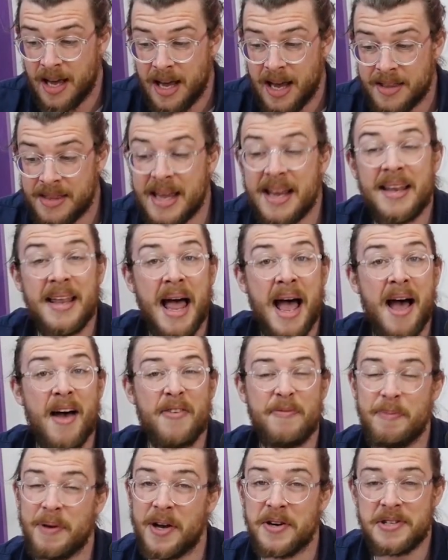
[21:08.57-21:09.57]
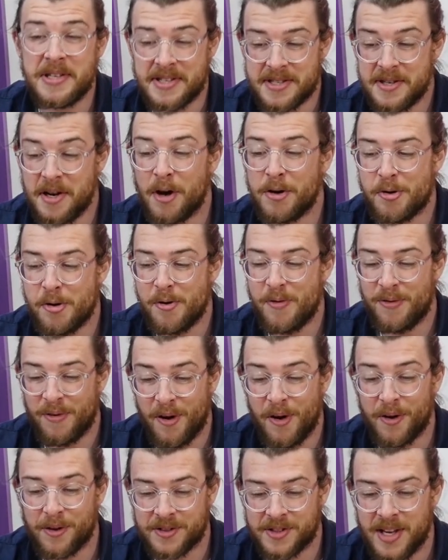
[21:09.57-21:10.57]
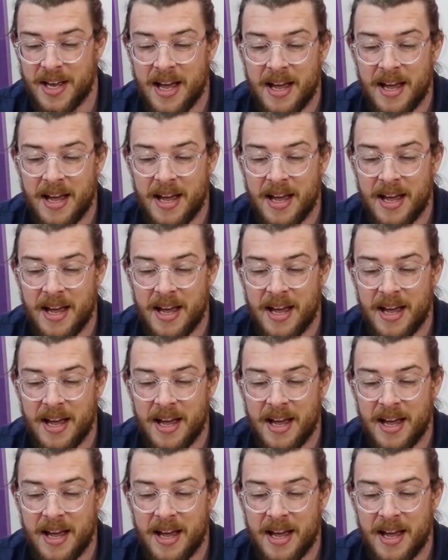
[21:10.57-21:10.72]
They laugh because it's not her fault.